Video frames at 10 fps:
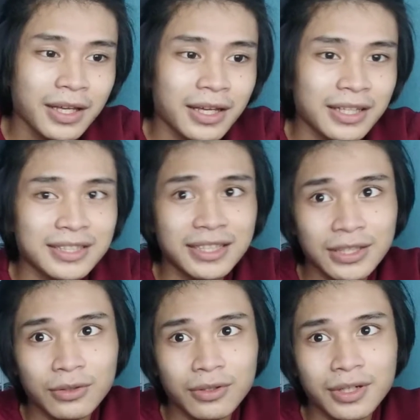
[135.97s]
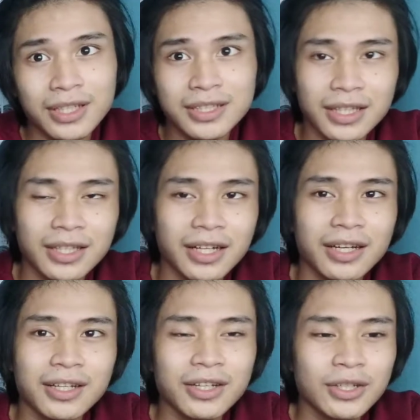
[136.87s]
Disdino, etc.
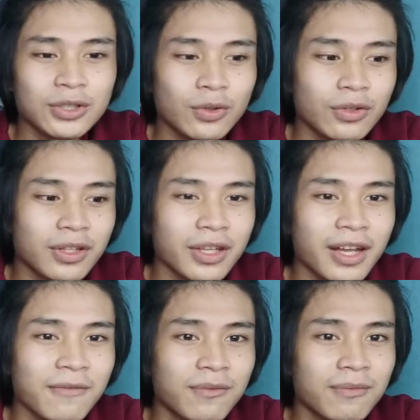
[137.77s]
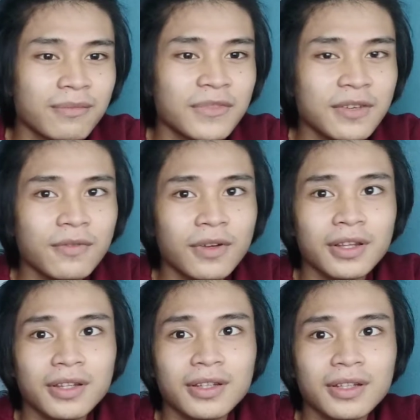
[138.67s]
So they have different.
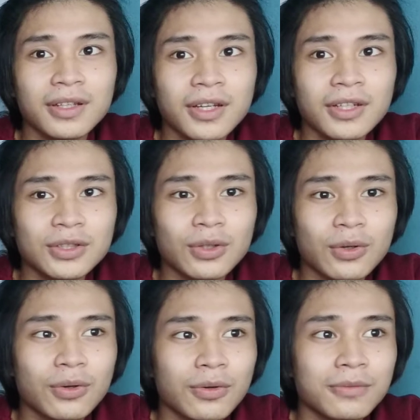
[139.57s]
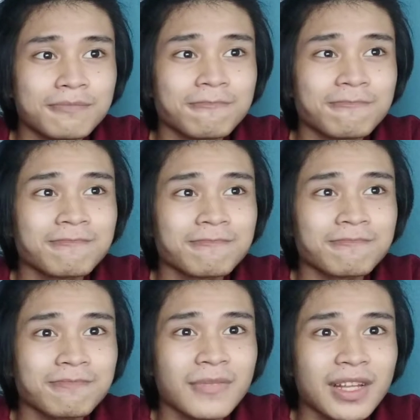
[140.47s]
So
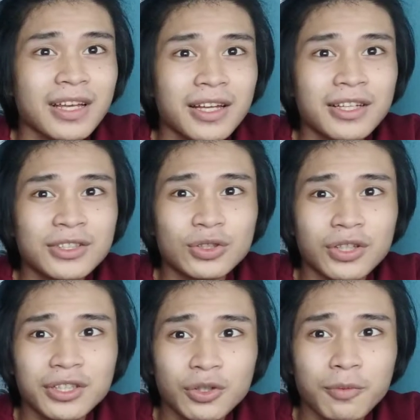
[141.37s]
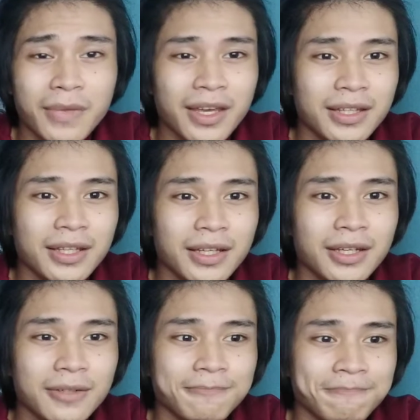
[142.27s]
there's so many
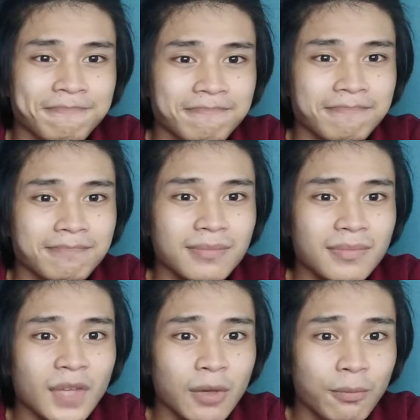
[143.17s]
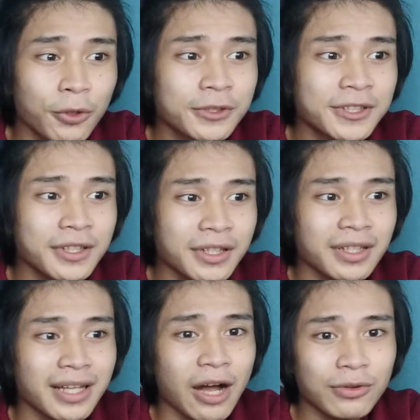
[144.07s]
board circuit
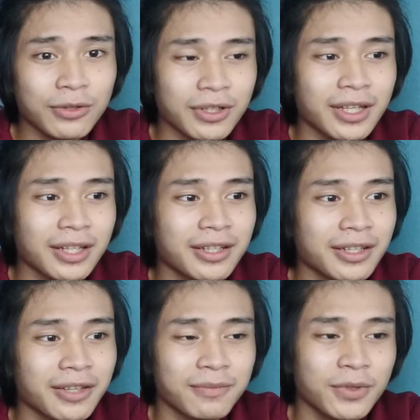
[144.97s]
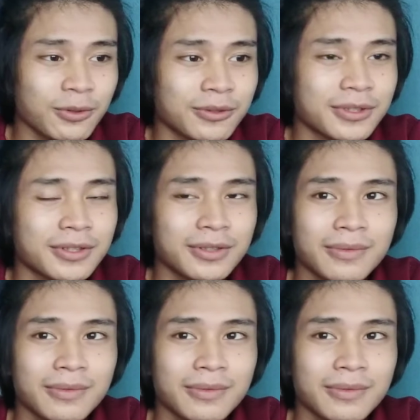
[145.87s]
out there that can be used,